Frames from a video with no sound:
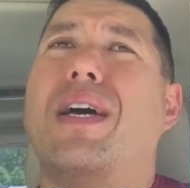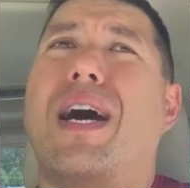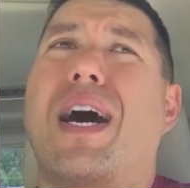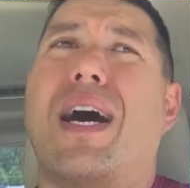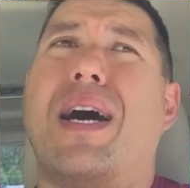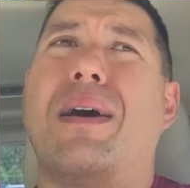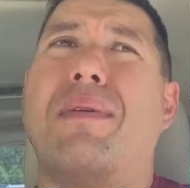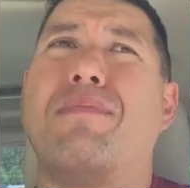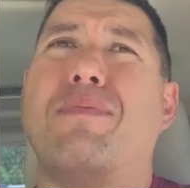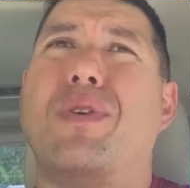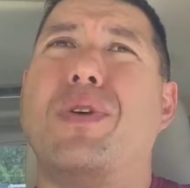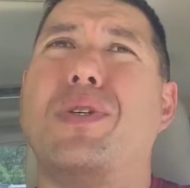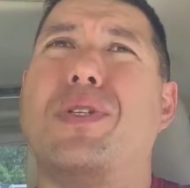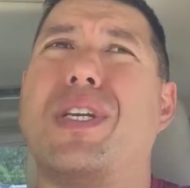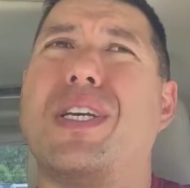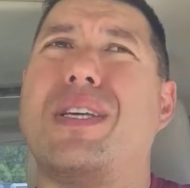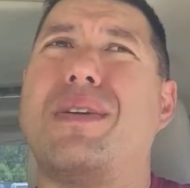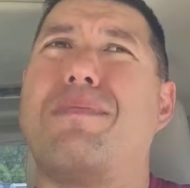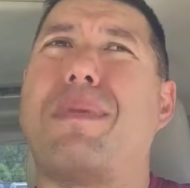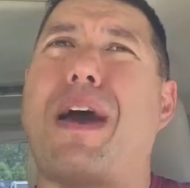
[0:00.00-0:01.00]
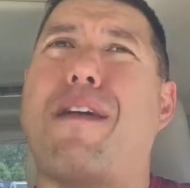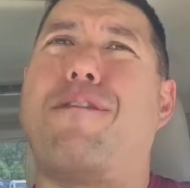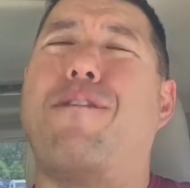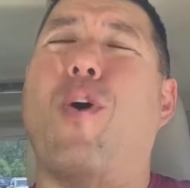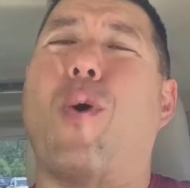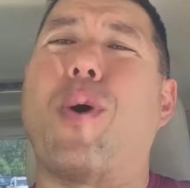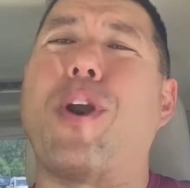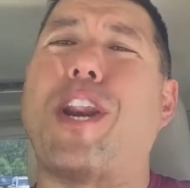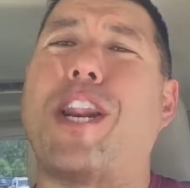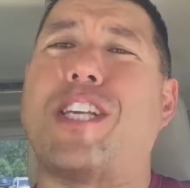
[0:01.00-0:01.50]
Um, usually about
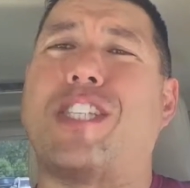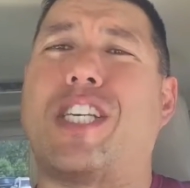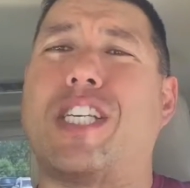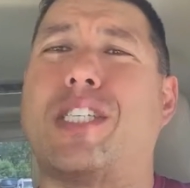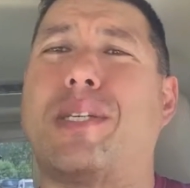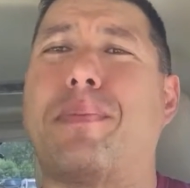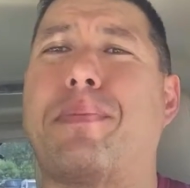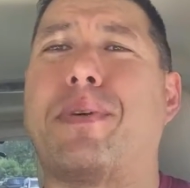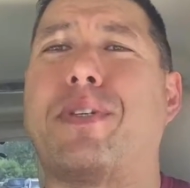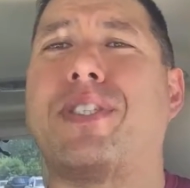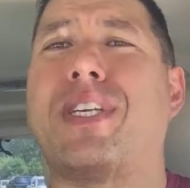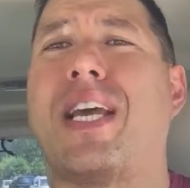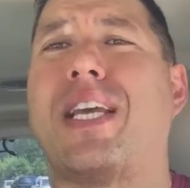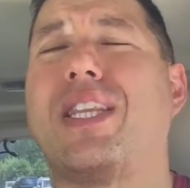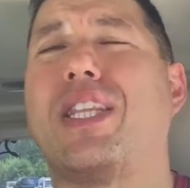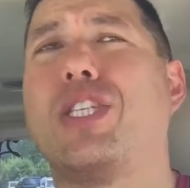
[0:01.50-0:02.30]
40 to 60%.